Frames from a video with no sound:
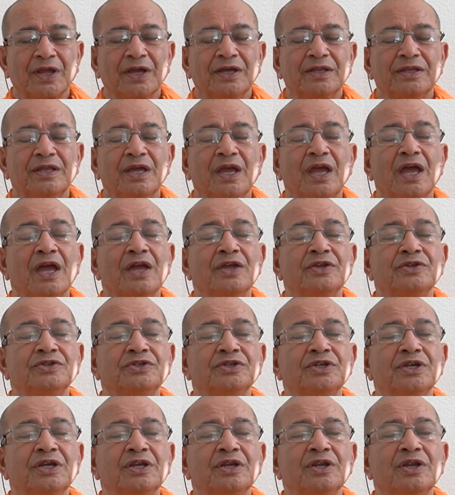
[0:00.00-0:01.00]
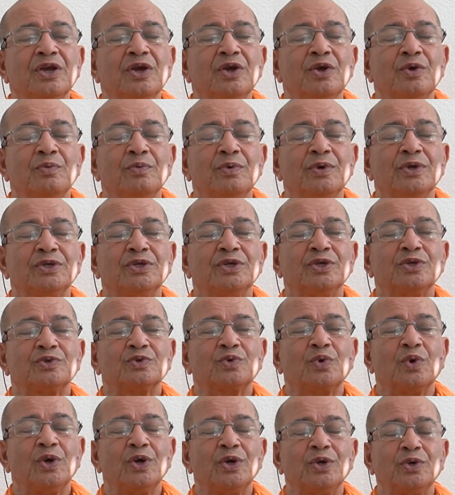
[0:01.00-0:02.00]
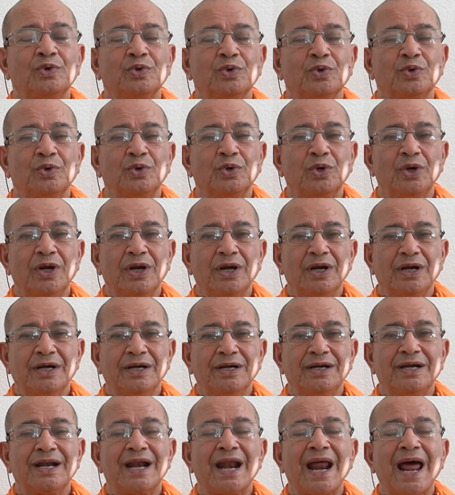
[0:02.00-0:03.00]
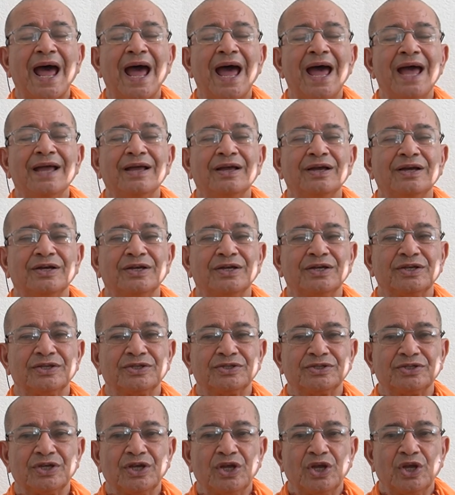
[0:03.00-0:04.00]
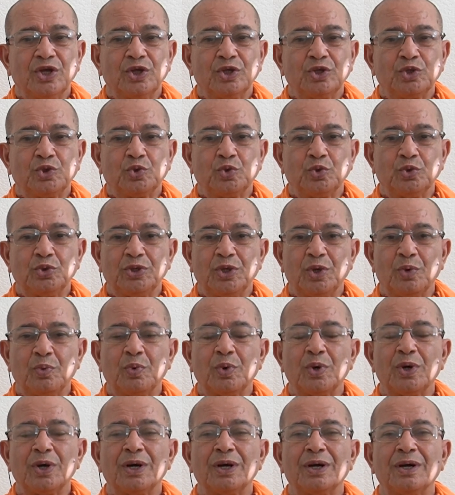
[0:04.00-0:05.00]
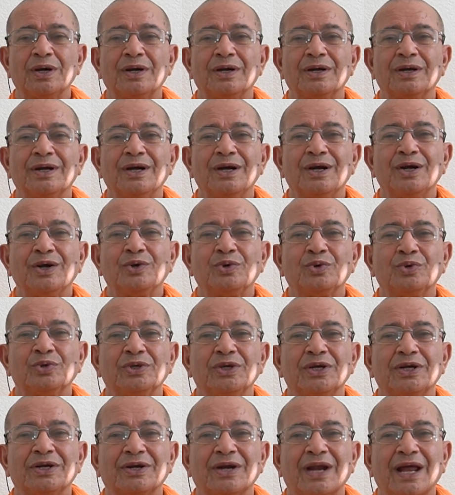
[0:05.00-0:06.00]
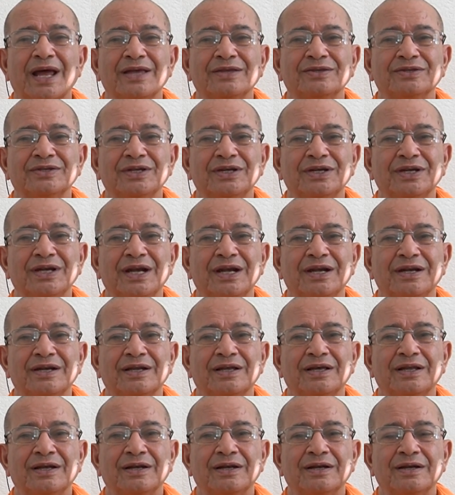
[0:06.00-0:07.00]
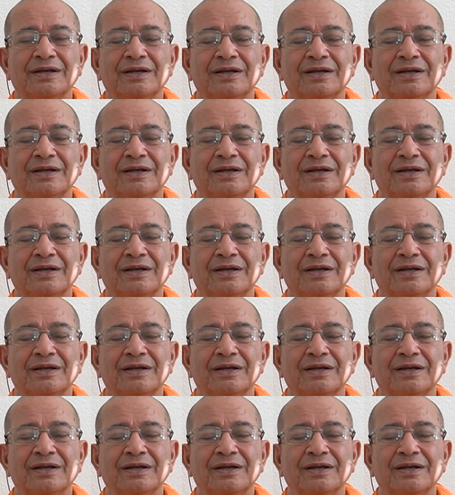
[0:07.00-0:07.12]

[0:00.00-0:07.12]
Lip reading: The engine which is going to drag us through the world to the transcendental